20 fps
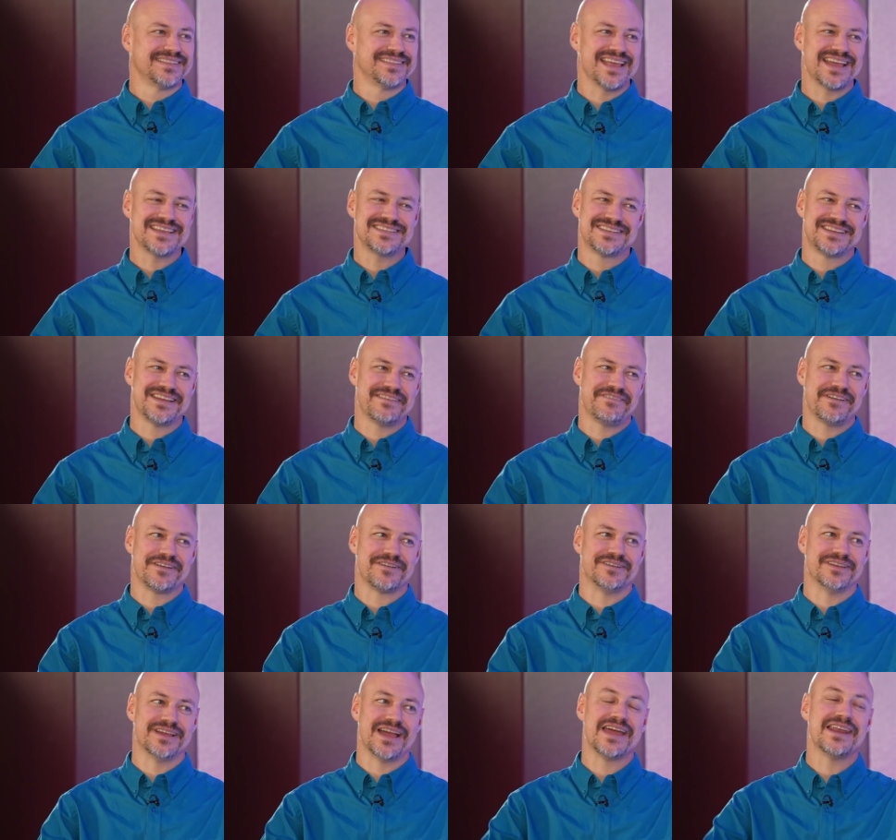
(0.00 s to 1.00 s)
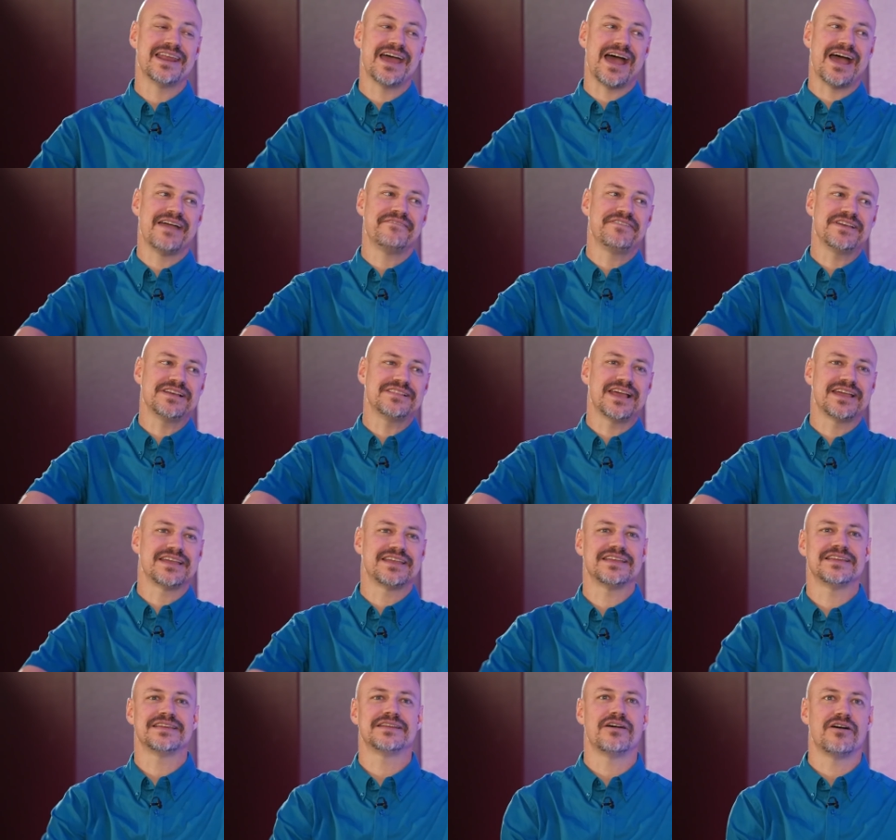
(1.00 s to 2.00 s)
That's difficult. And I feel like,
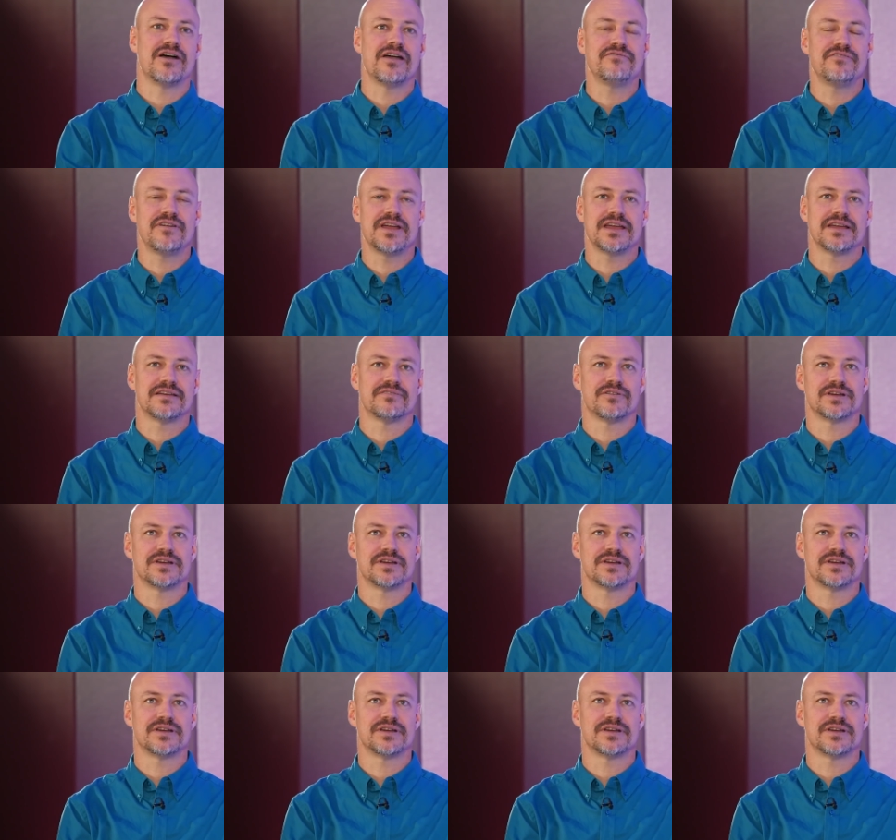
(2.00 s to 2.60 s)
I've read,